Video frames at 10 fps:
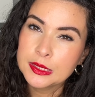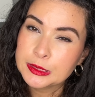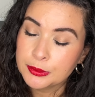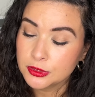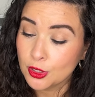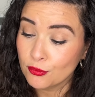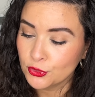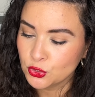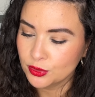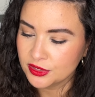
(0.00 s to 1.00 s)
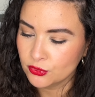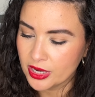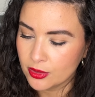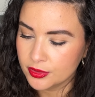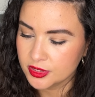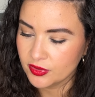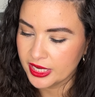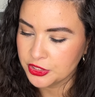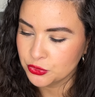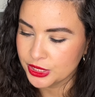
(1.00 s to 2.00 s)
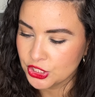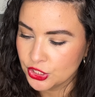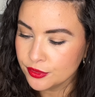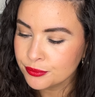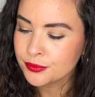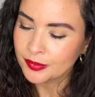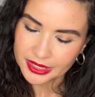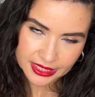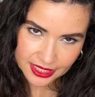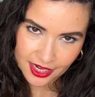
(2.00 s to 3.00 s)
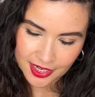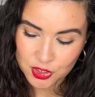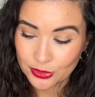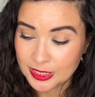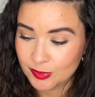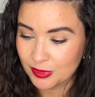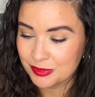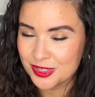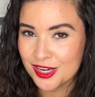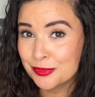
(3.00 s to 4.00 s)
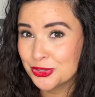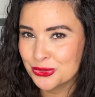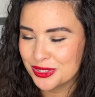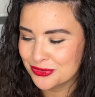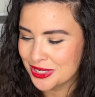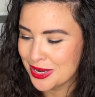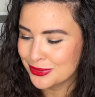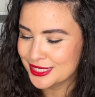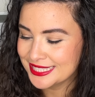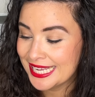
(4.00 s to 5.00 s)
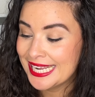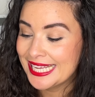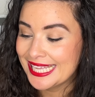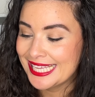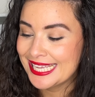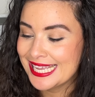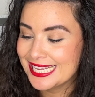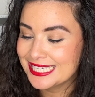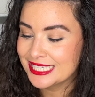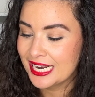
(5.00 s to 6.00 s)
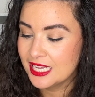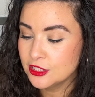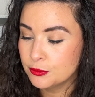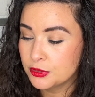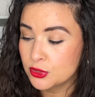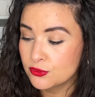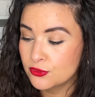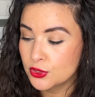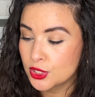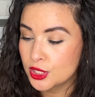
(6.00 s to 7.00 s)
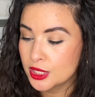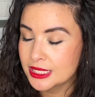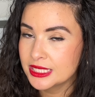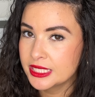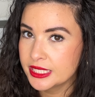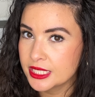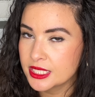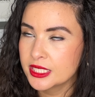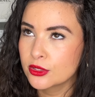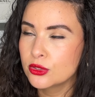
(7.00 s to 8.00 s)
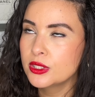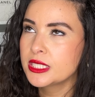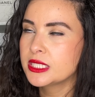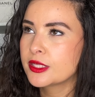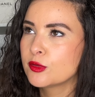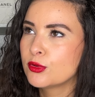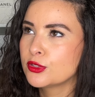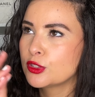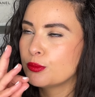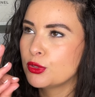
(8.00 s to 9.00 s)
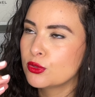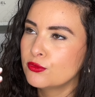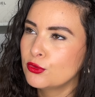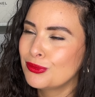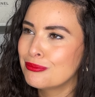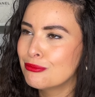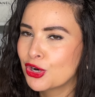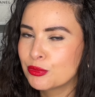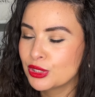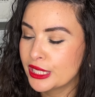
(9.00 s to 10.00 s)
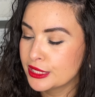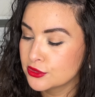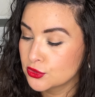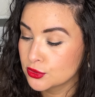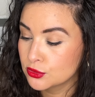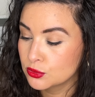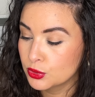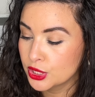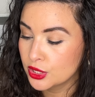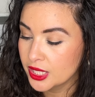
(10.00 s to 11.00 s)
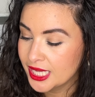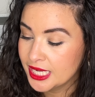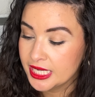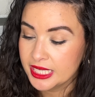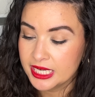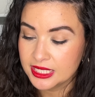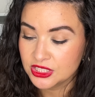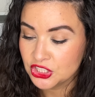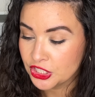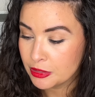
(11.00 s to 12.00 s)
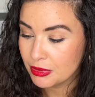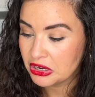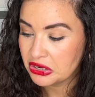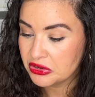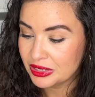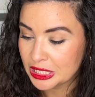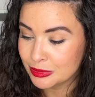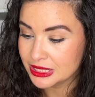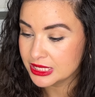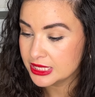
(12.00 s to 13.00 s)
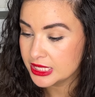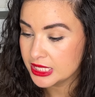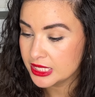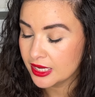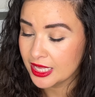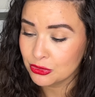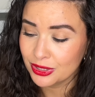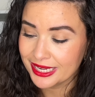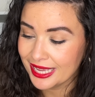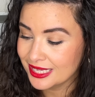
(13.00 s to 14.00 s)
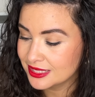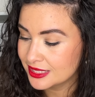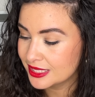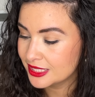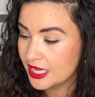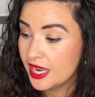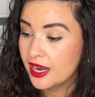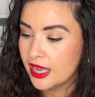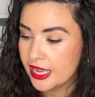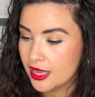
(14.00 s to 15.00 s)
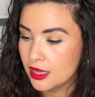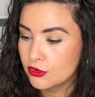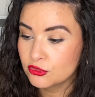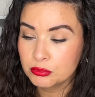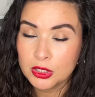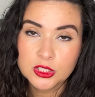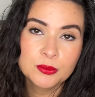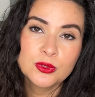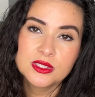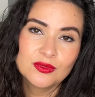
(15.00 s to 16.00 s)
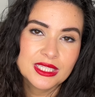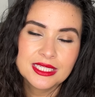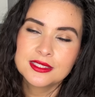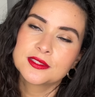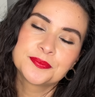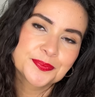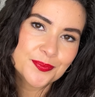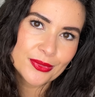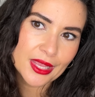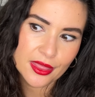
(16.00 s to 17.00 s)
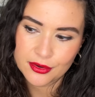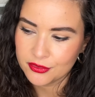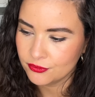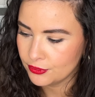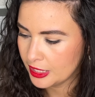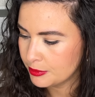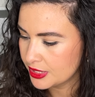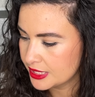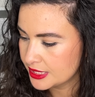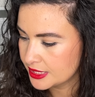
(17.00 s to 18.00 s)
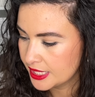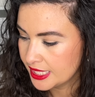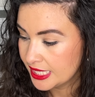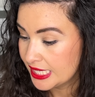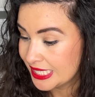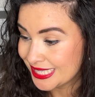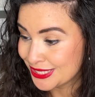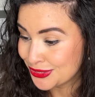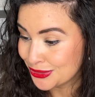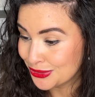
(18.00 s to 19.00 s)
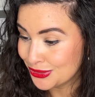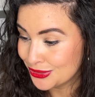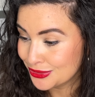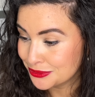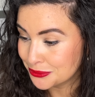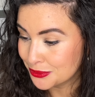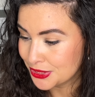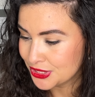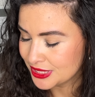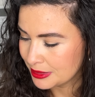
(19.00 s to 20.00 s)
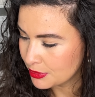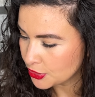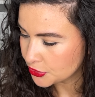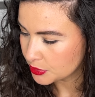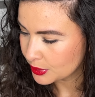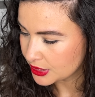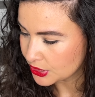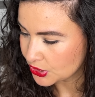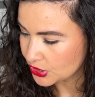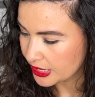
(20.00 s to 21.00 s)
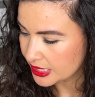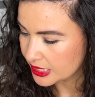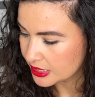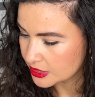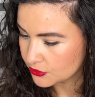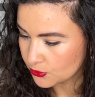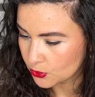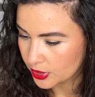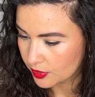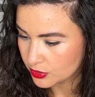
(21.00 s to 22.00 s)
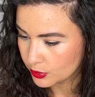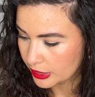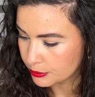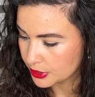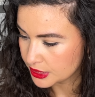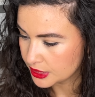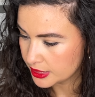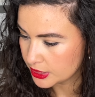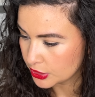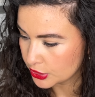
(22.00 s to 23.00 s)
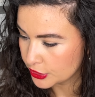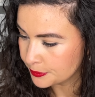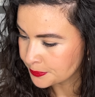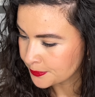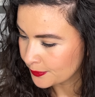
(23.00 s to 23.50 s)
It's supposed to offer 24 hours of hydration. It hydrates, but maybe not up to 24 hours. And it has a beautiful tint. It looks like the most beautiful marbleized swirl. It has shea butter, vitamin C, hyaluronic acid. I have multiples of these. They're fabulous. This looks gorgeous. I'm not sure what the shade is for this one in particular.